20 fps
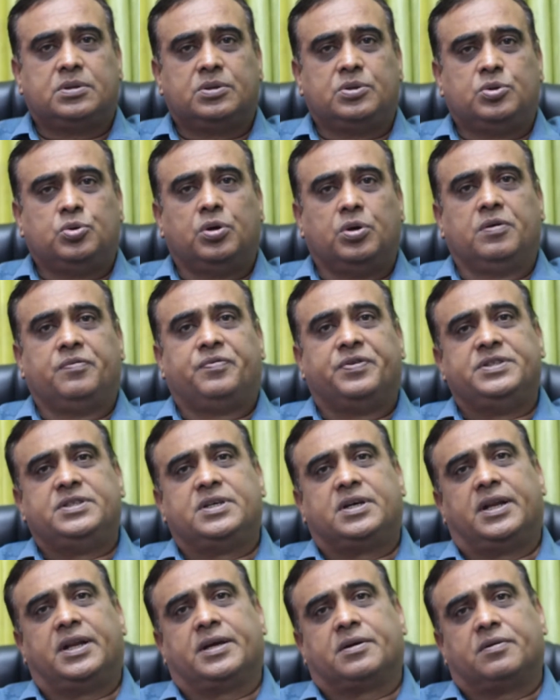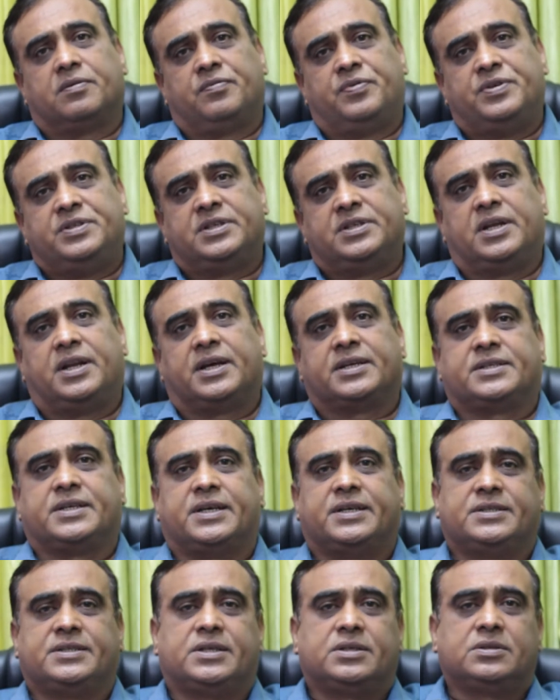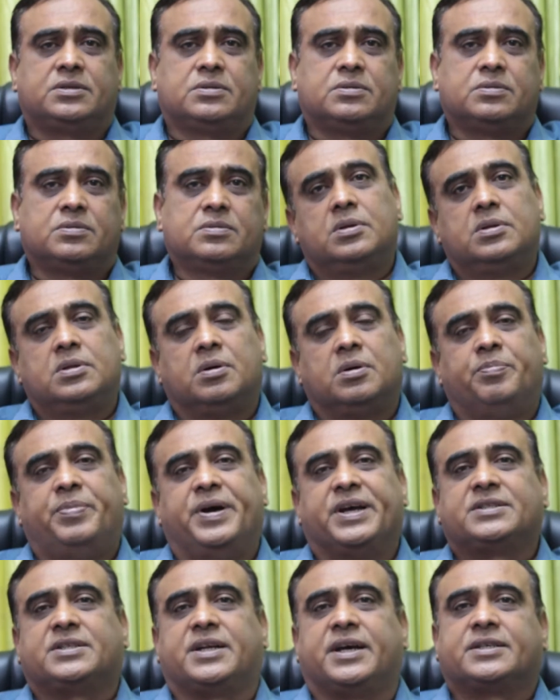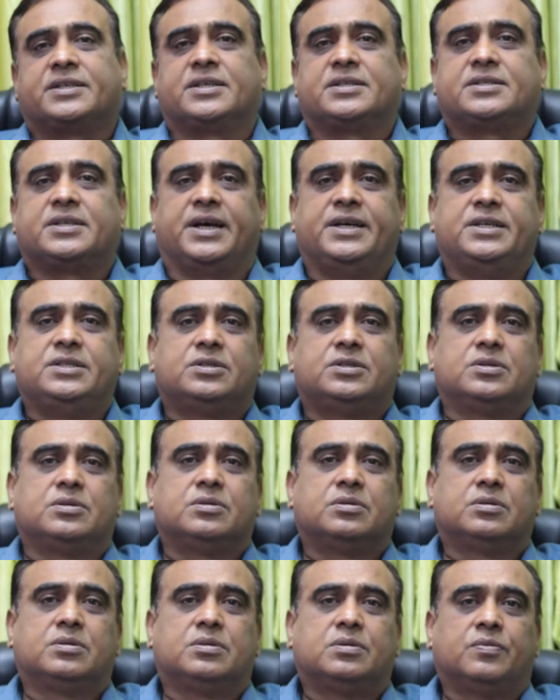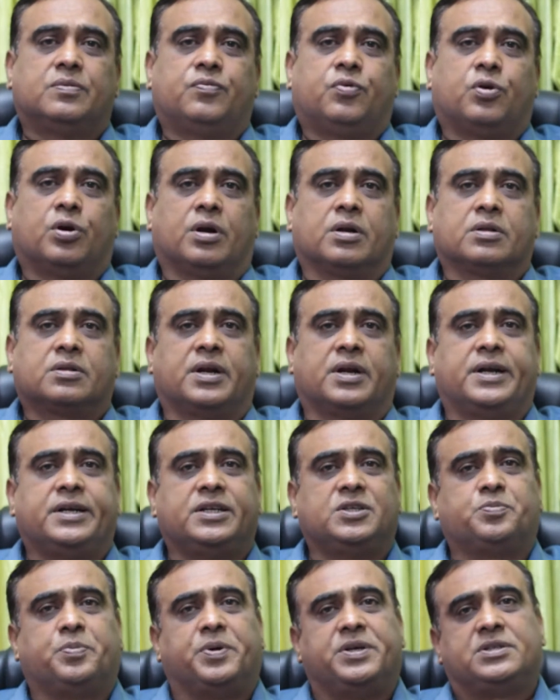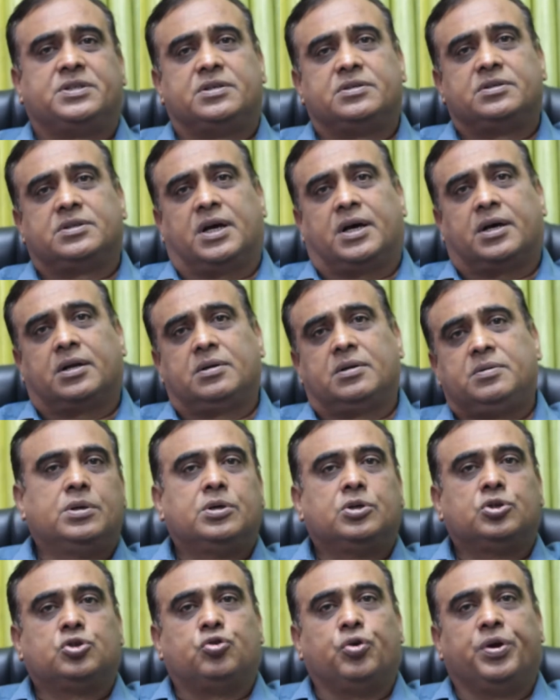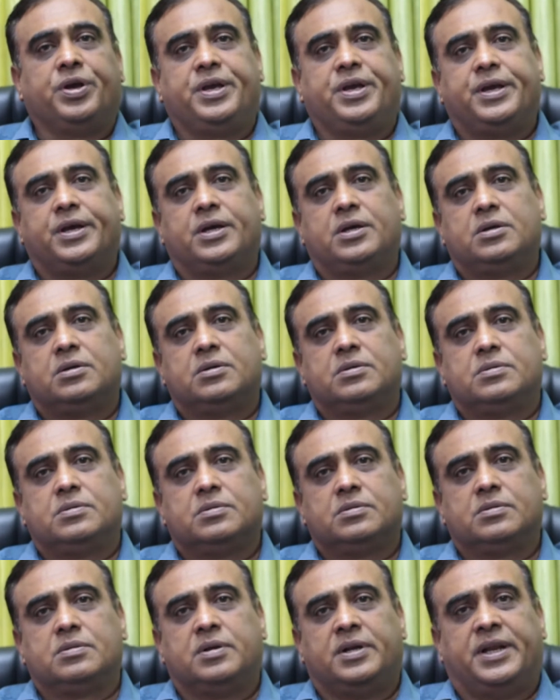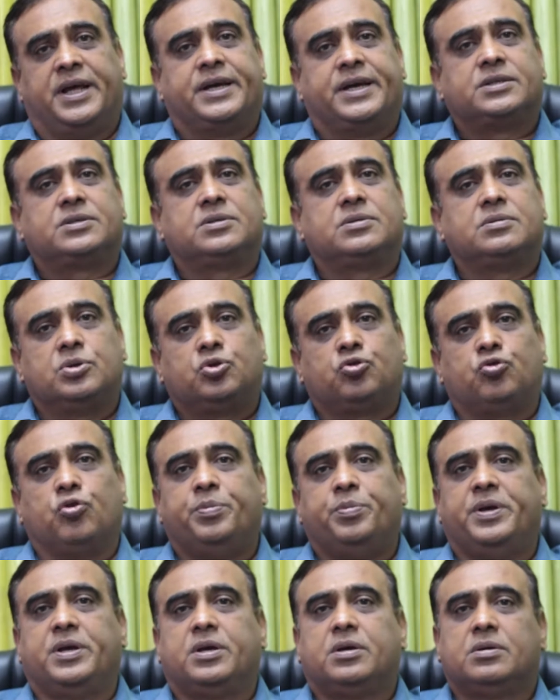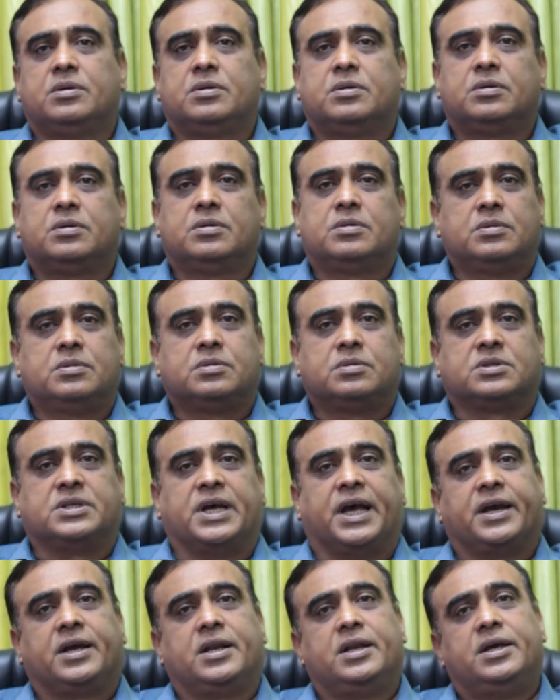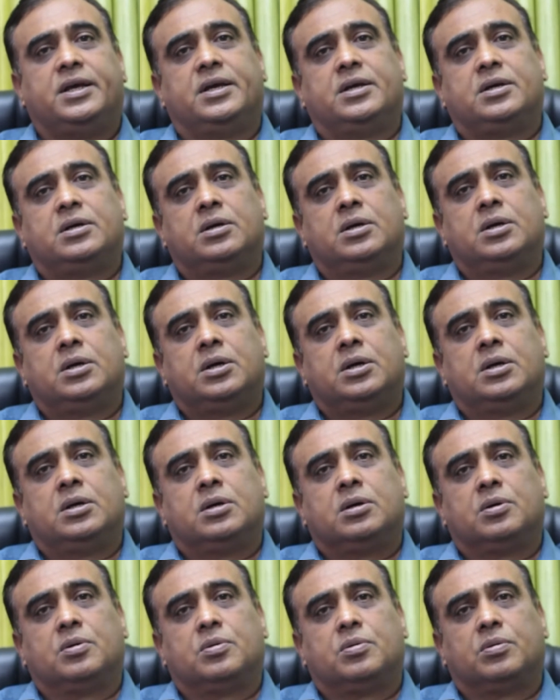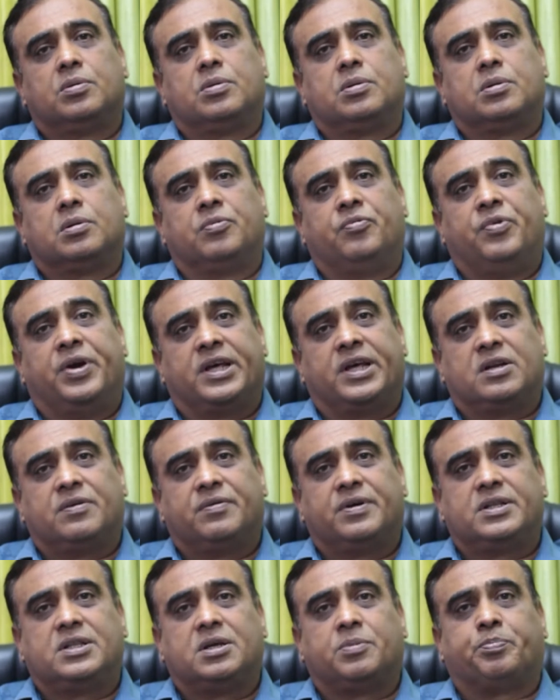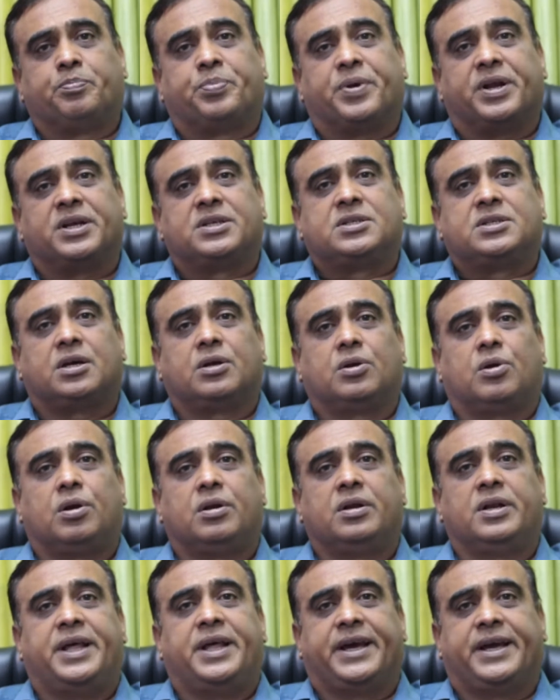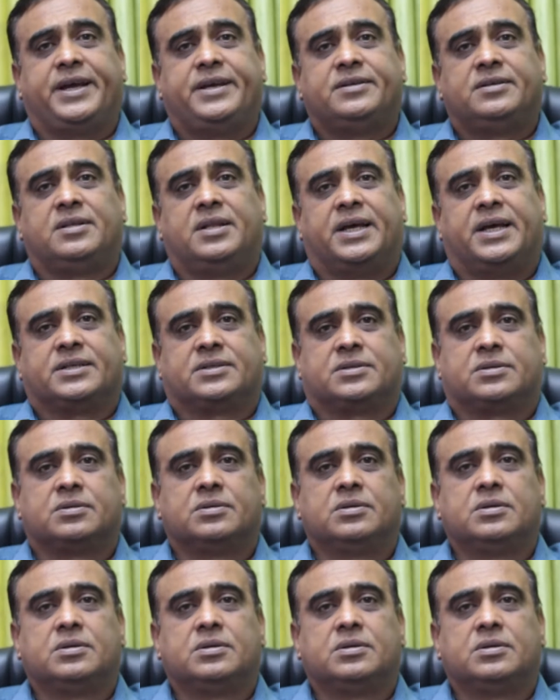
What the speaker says: doing physical exercises. The best exercise for arthritis patients are swinging legs, swimming, cycling. Wherever the pressure on leg is less,